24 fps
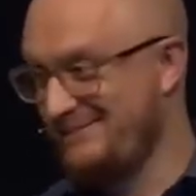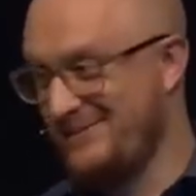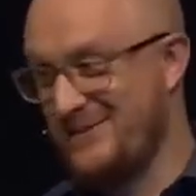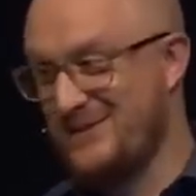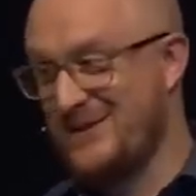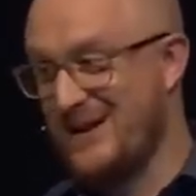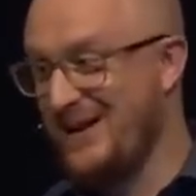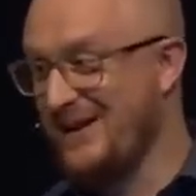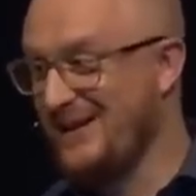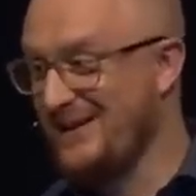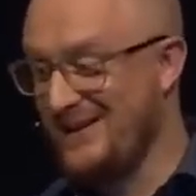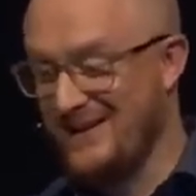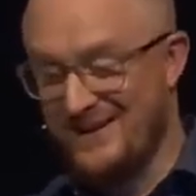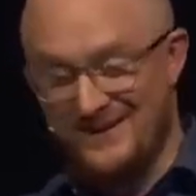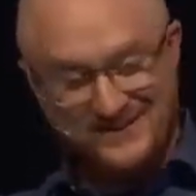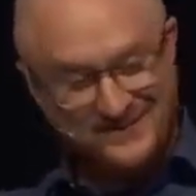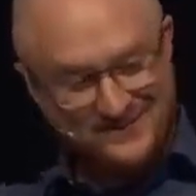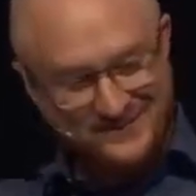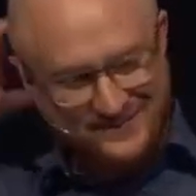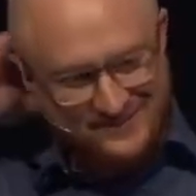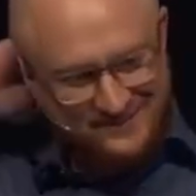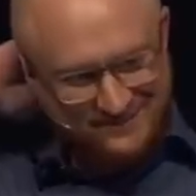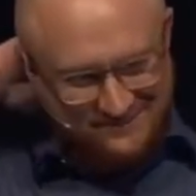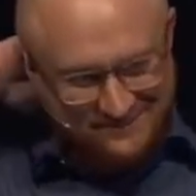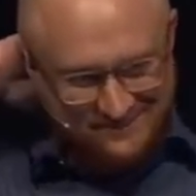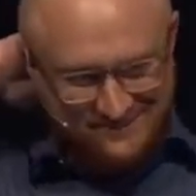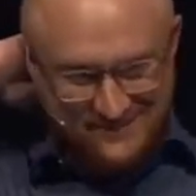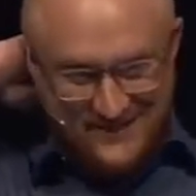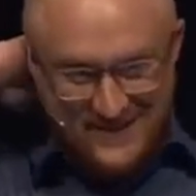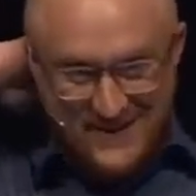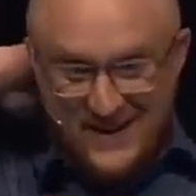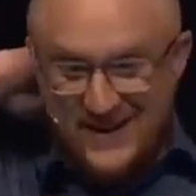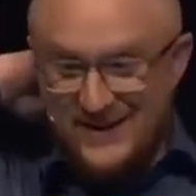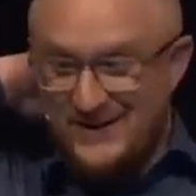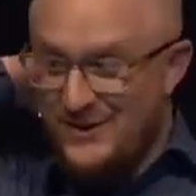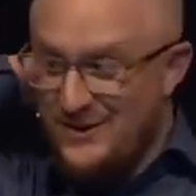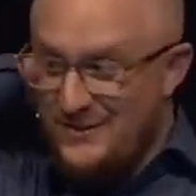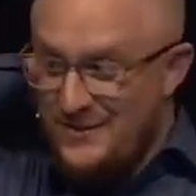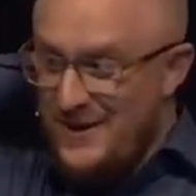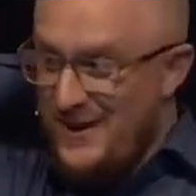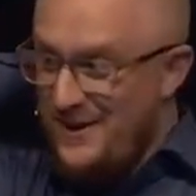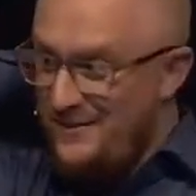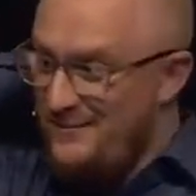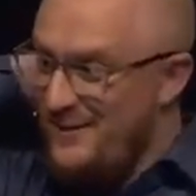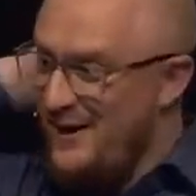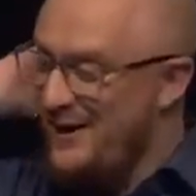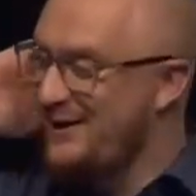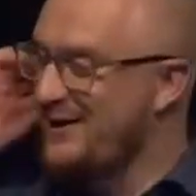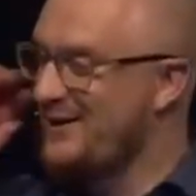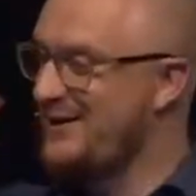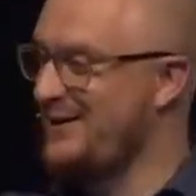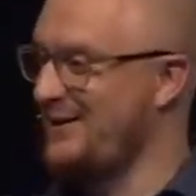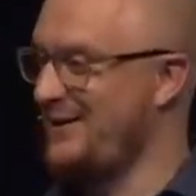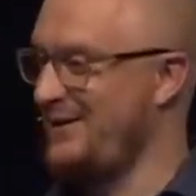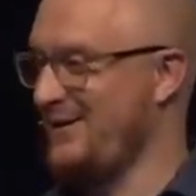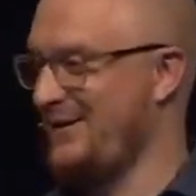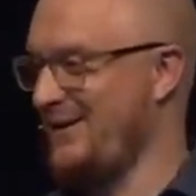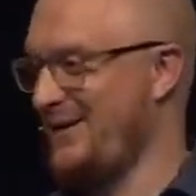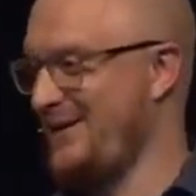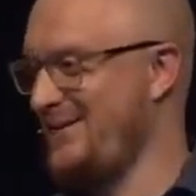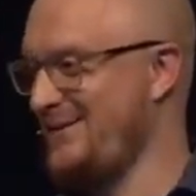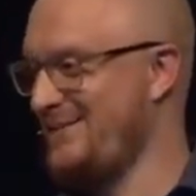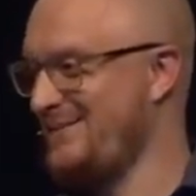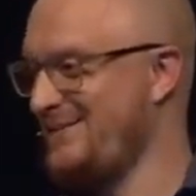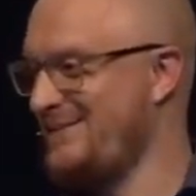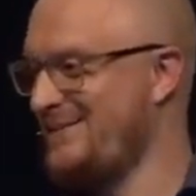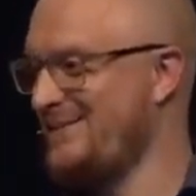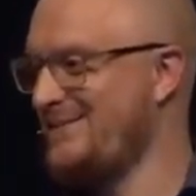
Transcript: I'm telling you, he told me that very clearly.